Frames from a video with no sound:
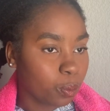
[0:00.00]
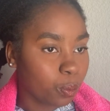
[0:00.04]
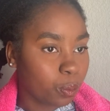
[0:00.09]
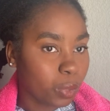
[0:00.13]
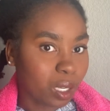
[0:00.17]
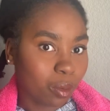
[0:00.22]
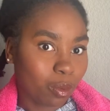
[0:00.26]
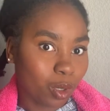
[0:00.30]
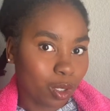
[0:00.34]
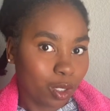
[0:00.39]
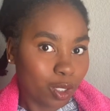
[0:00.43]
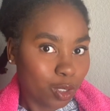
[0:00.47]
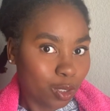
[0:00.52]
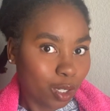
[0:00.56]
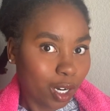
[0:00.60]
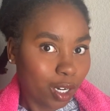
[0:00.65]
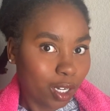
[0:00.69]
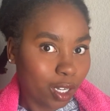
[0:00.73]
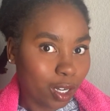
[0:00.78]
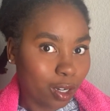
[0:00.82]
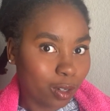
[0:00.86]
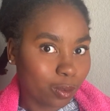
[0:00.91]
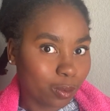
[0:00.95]
but I'm gonna try
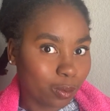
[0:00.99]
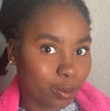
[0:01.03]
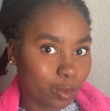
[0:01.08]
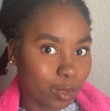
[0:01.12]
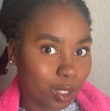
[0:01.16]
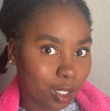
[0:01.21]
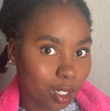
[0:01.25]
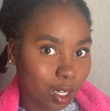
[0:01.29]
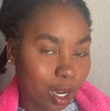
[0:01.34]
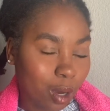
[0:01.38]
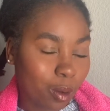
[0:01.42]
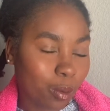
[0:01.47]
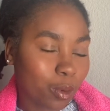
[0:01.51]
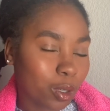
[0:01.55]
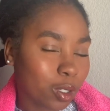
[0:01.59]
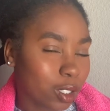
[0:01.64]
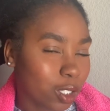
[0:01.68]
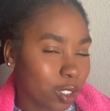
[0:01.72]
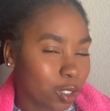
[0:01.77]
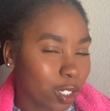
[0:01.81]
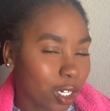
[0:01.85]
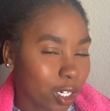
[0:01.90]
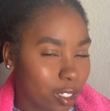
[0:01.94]
it out. I'm
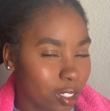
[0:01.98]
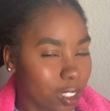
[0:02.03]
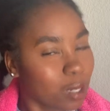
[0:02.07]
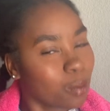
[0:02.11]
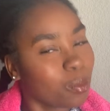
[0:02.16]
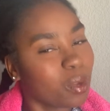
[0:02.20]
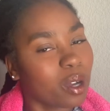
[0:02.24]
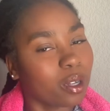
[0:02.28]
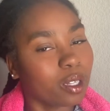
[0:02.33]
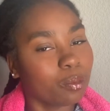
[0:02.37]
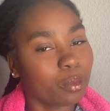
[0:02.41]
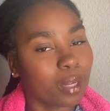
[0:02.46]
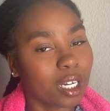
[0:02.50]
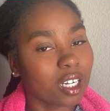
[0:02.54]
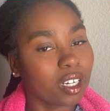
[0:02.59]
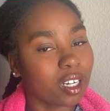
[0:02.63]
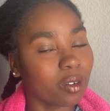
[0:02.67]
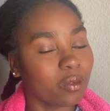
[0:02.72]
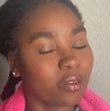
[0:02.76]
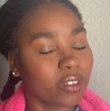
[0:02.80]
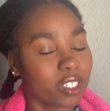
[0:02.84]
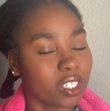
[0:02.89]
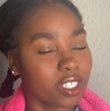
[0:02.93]
gonna try to step out in my
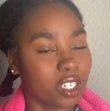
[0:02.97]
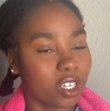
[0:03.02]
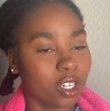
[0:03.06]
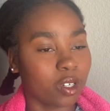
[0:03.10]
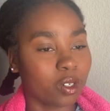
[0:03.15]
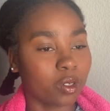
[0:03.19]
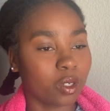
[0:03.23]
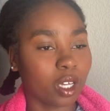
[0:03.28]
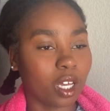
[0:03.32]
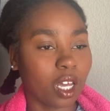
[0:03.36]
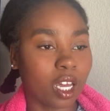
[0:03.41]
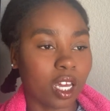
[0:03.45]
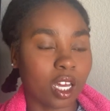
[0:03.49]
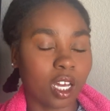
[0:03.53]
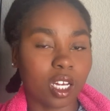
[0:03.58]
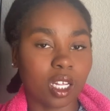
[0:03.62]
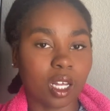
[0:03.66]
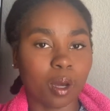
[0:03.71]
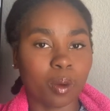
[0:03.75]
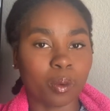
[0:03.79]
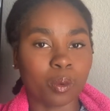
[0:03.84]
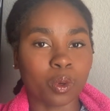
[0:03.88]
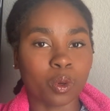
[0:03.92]
comfort zone
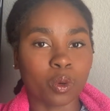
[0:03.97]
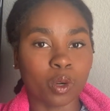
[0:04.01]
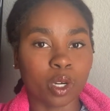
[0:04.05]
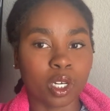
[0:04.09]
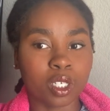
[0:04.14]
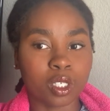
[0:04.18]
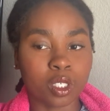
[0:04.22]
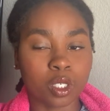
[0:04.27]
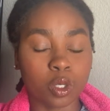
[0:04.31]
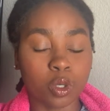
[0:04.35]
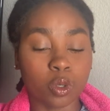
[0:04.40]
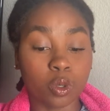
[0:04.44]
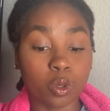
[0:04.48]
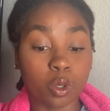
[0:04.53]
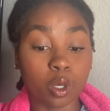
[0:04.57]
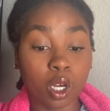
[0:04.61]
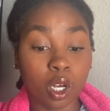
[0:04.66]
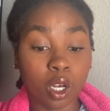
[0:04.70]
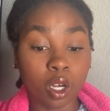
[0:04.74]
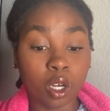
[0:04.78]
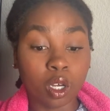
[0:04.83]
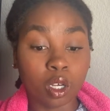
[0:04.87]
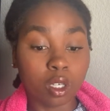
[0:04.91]
and I'm going to
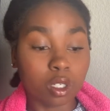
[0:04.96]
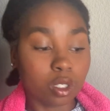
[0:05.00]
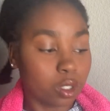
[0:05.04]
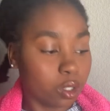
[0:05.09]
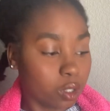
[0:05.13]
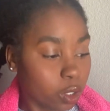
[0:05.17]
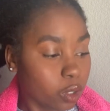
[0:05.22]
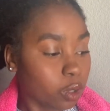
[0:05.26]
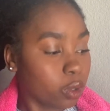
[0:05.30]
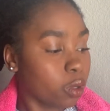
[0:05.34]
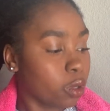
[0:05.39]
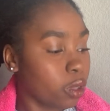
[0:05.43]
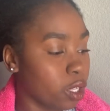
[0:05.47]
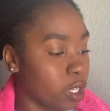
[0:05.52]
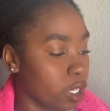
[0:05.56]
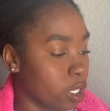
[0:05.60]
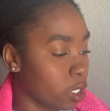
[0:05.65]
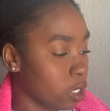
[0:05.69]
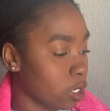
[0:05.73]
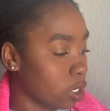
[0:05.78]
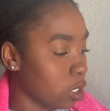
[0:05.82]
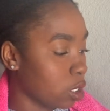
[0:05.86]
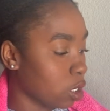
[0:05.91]
do
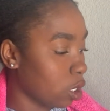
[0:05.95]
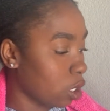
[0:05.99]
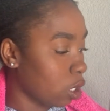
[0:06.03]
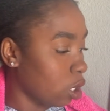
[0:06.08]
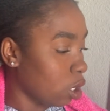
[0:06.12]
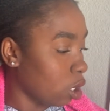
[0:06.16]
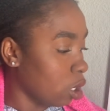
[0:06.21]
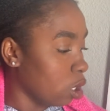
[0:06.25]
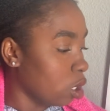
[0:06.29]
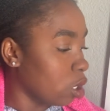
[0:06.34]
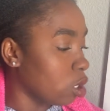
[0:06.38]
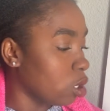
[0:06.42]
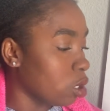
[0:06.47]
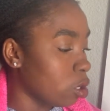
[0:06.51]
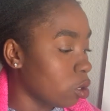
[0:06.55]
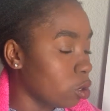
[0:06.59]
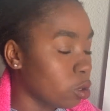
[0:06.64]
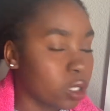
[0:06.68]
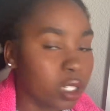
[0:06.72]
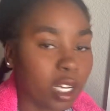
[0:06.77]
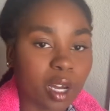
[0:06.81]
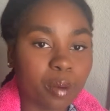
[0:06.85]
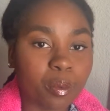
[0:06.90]
this
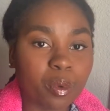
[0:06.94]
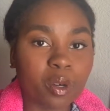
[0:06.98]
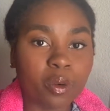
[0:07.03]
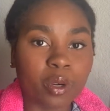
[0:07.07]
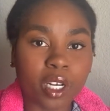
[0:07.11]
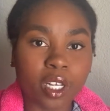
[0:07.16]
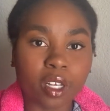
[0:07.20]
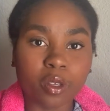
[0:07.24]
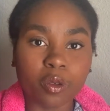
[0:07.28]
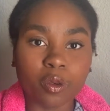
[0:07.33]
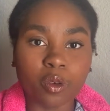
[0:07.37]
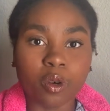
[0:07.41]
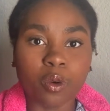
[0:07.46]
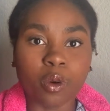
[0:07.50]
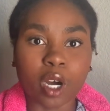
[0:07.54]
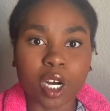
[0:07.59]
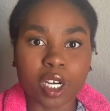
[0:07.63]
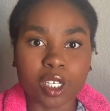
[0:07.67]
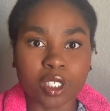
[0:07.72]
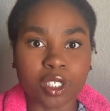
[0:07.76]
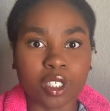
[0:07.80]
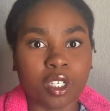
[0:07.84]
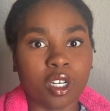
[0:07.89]
new type of way to do a
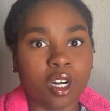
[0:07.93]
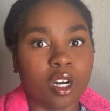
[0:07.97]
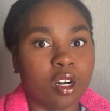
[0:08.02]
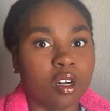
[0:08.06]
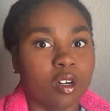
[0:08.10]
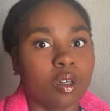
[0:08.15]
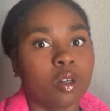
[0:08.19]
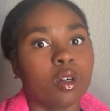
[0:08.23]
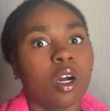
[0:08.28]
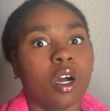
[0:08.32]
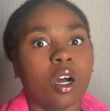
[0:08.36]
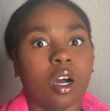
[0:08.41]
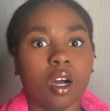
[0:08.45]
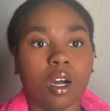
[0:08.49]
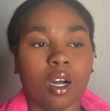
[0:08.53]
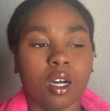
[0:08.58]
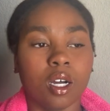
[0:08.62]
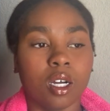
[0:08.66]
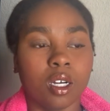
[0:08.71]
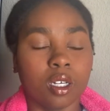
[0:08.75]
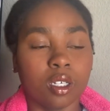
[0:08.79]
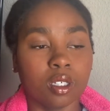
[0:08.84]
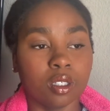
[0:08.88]
wash and go.
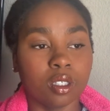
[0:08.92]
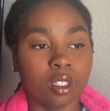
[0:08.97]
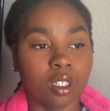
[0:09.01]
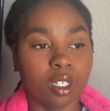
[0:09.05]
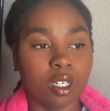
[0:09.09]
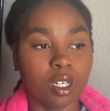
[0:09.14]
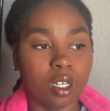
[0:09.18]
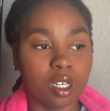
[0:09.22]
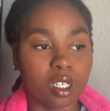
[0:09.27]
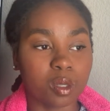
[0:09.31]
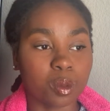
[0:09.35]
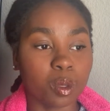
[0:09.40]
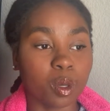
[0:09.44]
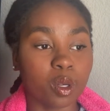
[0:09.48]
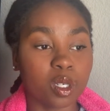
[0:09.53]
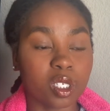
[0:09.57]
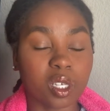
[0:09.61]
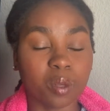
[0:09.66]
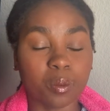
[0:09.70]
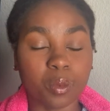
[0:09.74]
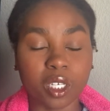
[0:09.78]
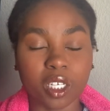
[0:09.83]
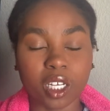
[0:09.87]
It's
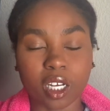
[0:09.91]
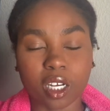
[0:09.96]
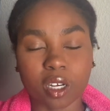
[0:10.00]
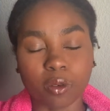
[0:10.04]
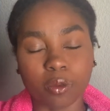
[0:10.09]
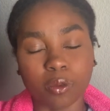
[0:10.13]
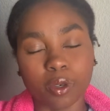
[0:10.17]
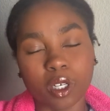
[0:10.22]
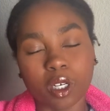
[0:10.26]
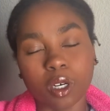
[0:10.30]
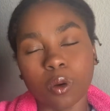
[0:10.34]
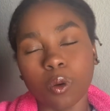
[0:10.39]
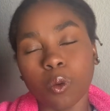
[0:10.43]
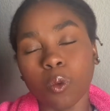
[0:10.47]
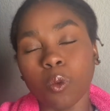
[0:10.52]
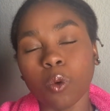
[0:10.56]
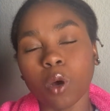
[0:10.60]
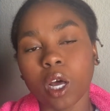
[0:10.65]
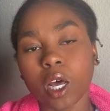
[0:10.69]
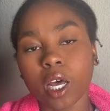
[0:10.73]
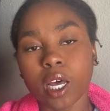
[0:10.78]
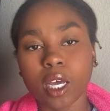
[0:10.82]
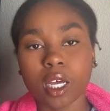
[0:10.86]
supposed to be like a real
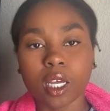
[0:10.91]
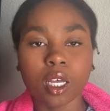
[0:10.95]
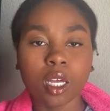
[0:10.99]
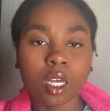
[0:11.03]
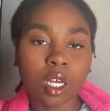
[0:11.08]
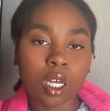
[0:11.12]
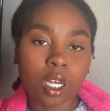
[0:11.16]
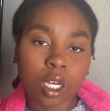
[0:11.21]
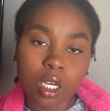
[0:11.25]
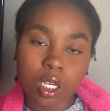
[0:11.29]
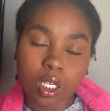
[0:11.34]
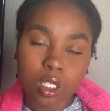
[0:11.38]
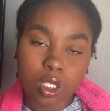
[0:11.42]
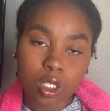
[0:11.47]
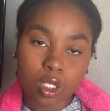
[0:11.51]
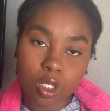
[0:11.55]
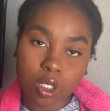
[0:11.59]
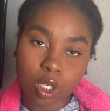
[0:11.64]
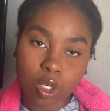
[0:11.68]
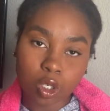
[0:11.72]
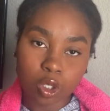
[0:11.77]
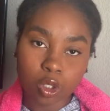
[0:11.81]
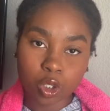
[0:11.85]
wet,
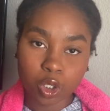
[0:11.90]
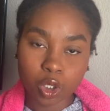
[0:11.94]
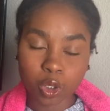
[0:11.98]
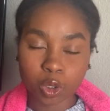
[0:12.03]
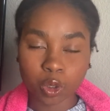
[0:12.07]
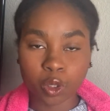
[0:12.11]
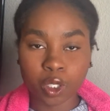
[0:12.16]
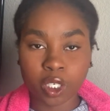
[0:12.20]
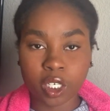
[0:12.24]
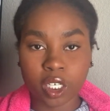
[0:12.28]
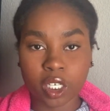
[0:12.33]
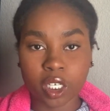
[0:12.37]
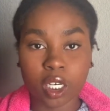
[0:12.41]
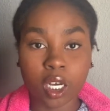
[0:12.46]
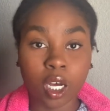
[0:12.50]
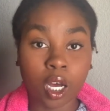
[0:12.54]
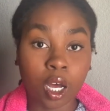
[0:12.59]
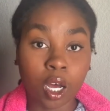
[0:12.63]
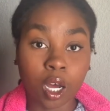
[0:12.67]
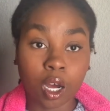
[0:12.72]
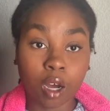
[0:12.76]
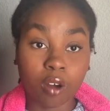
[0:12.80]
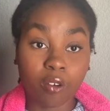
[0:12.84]
sultry,
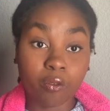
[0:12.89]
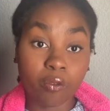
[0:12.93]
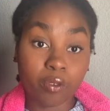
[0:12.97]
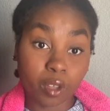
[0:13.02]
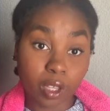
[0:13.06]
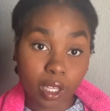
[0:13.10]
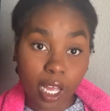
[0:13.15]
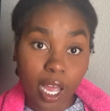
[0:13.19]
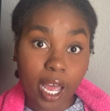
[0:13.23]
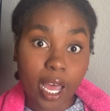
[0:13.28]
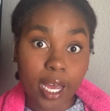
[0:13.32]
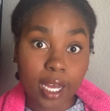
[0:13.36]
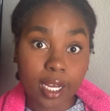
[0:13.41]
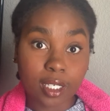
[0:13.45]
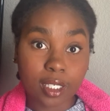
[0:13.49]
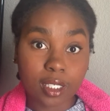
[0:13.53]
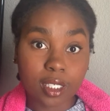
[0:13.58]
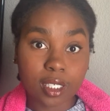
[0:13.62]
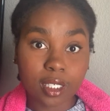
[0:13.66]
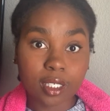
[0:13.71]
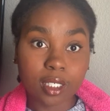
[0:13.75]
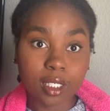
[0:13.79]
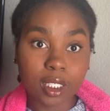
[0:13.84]

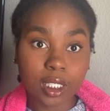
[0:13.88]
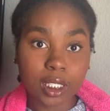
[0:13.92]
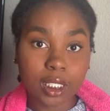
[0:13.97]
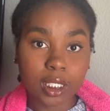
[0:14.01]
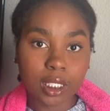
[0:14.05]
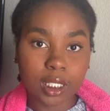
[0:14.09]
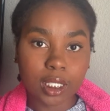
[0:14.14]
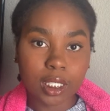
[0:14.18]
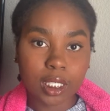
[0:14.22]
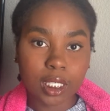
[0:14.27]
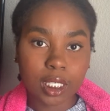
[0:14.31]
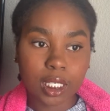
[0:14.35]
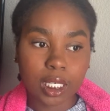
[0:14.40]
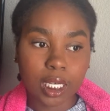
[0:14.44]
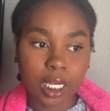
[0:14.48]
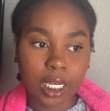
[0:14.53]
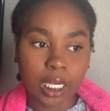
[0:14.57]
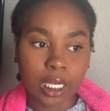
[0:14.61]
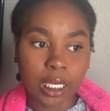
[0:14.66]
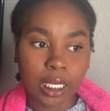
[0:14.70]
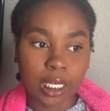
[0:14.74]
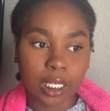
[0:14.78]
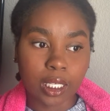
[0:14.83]
flat look,
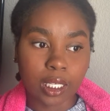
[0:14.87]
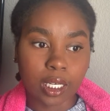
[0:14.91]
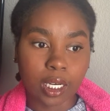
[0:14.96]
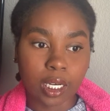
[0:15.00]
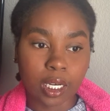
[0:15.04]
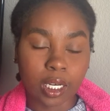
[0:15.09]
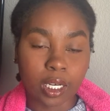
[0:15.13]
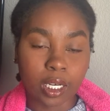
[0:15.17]
and